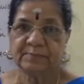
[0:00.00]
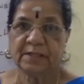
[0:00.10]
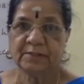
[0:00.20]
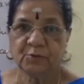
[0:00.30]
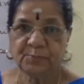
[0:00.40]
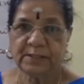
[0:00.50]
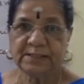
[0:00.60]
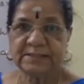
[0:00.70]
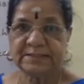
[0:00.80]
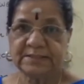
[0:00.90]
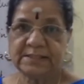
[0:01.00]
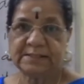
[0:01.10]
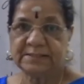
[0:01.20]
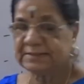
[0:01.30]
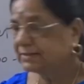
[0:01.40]
I hope you
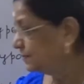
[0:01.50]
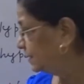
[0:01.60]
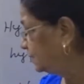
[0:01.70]
understand this.